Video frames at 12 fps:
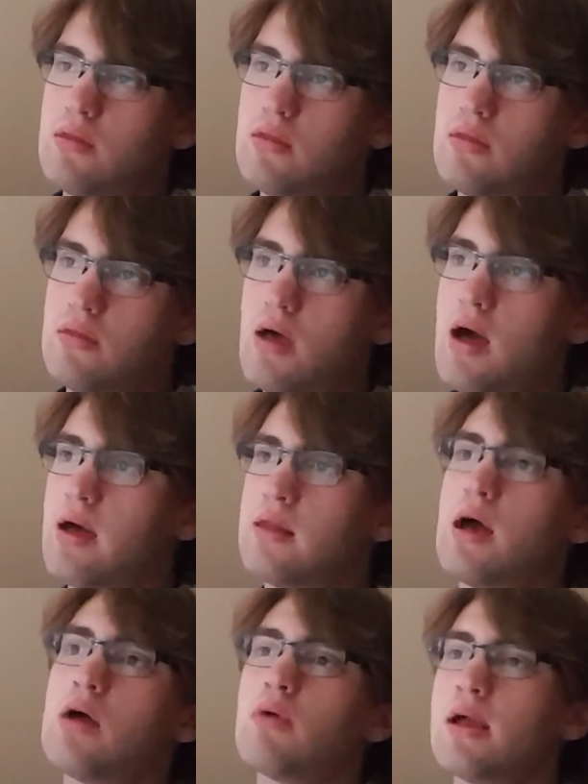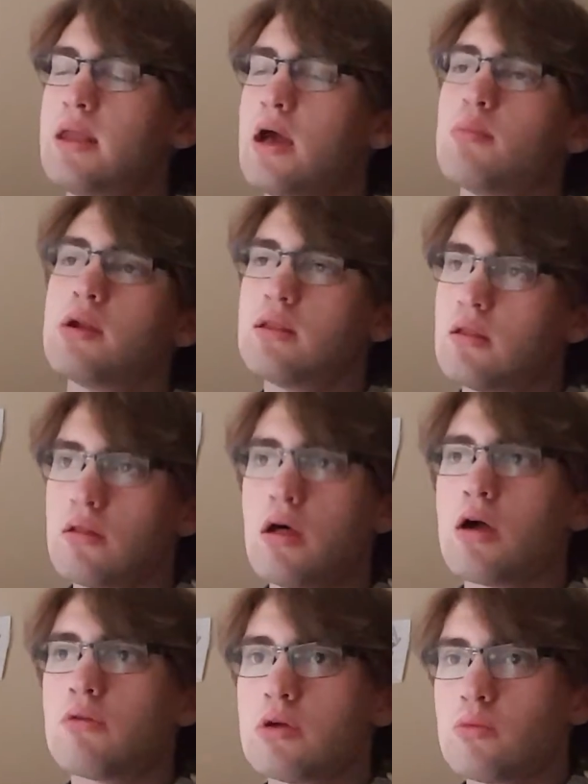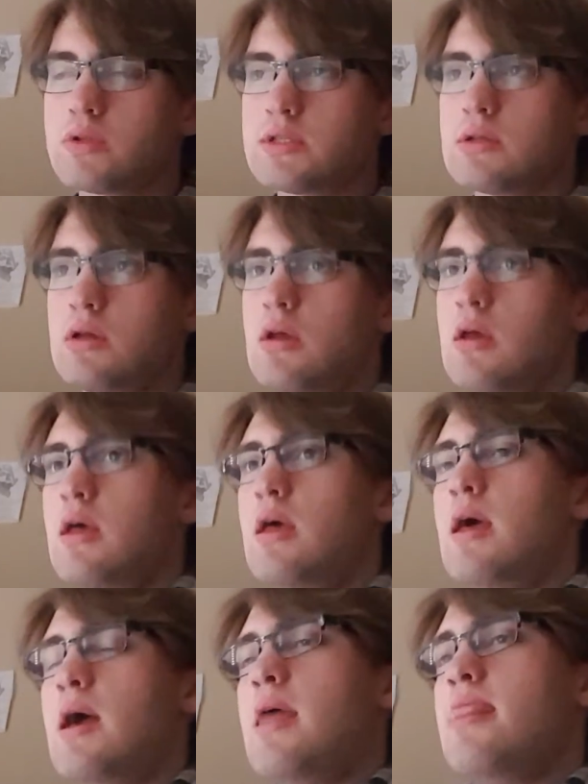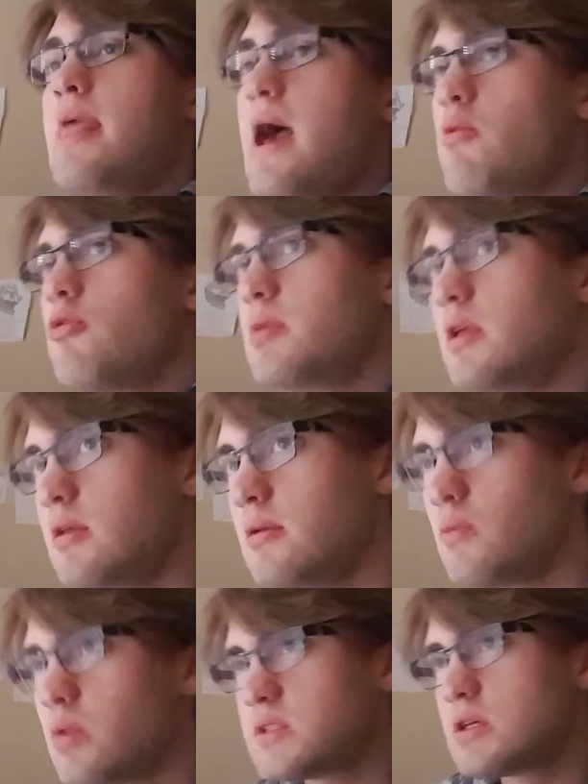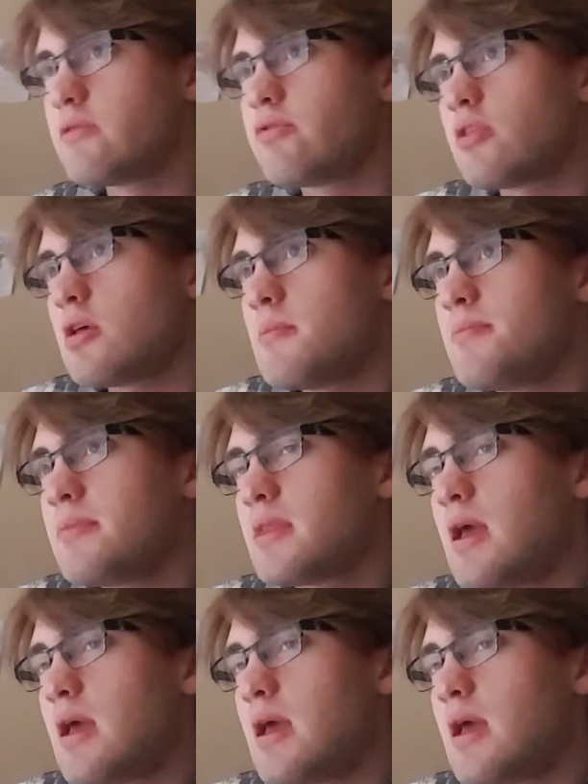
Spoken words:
Not right now, but in the long run, and that will be what's good for them.